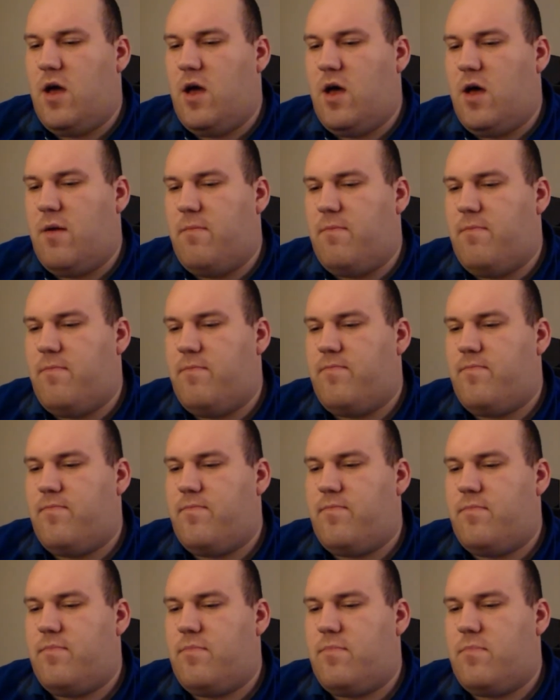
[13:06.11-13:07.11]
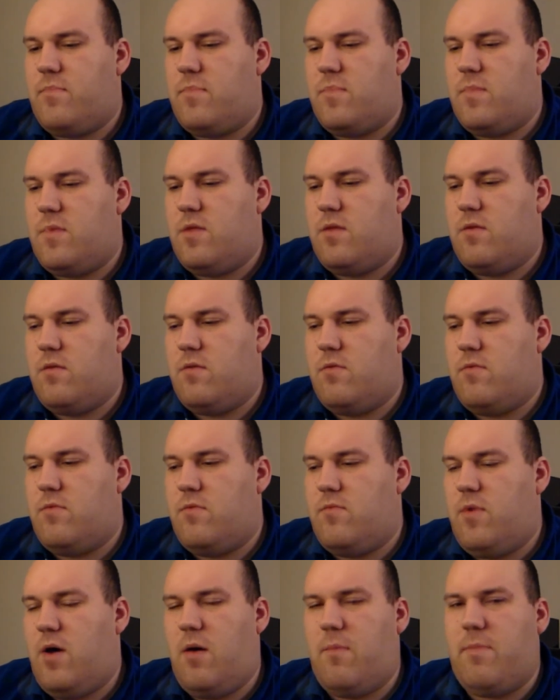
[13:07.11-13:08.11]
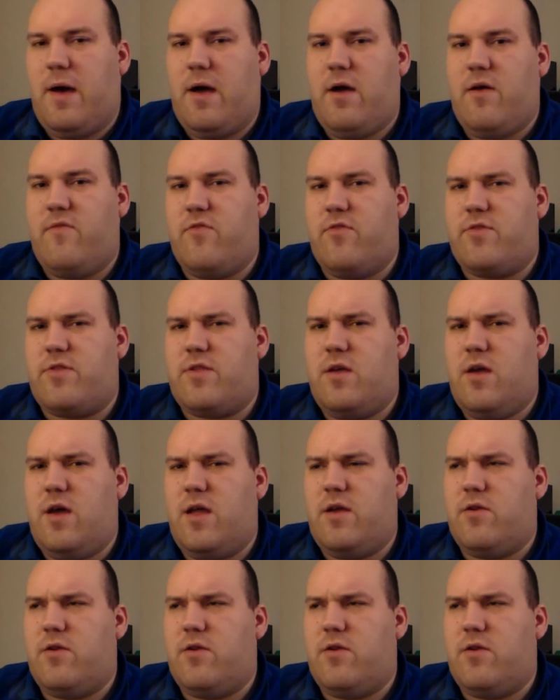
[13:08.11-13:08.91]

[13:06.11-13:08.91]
Well, Biovores.